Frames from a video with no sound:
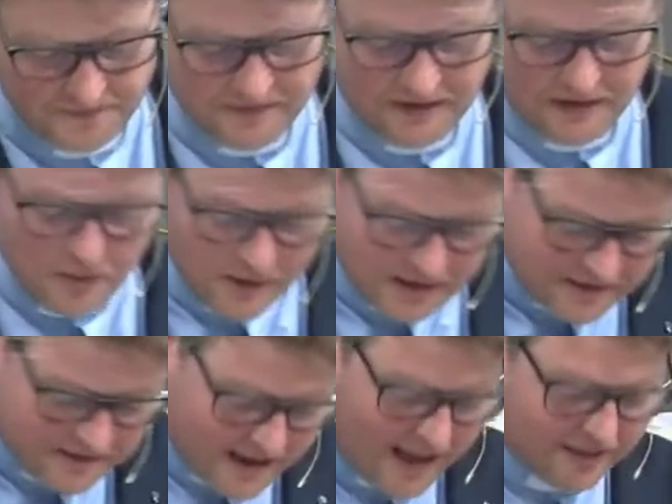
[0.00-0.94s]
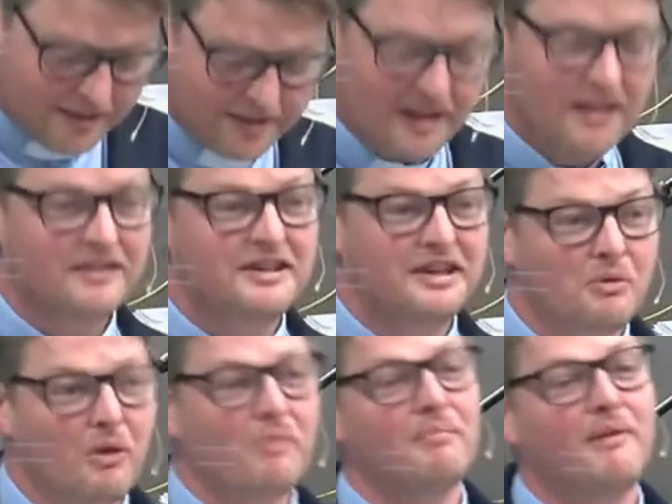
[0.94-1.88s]
You in death, do you
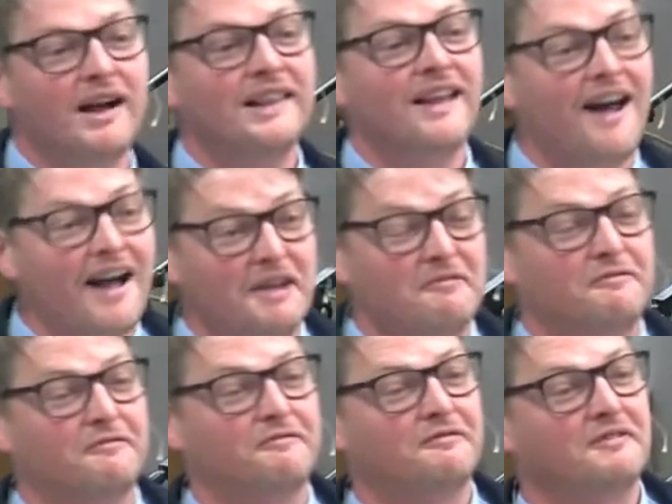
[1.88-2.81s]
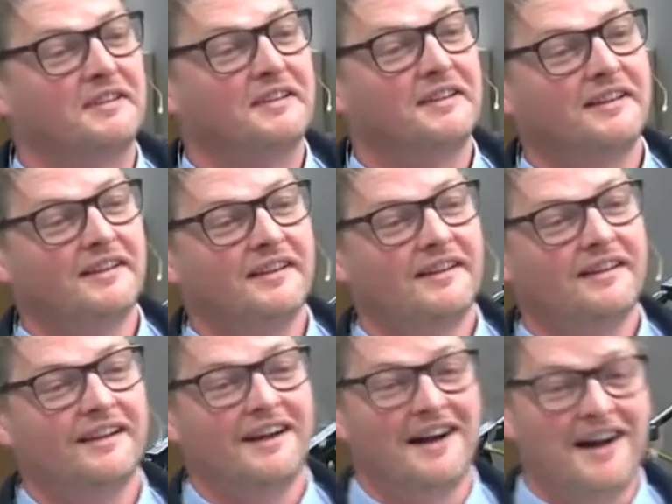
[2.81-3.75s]
want my life?
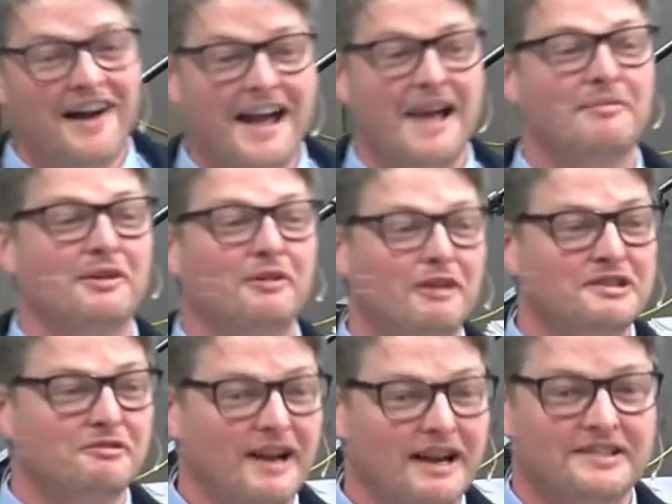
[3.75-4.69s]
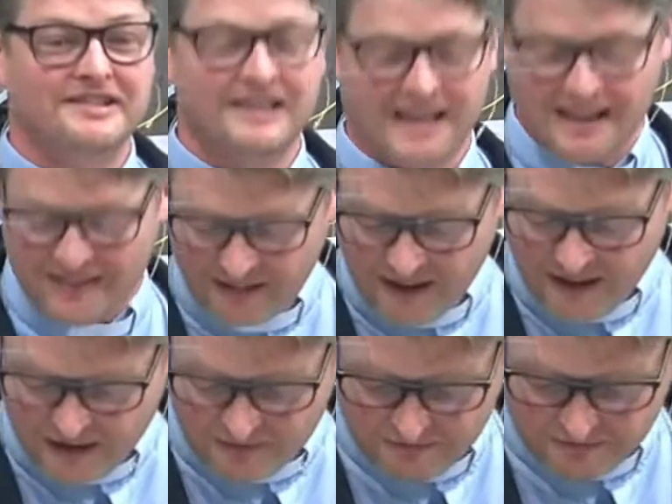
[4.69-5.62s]
I am the resurrection and the life.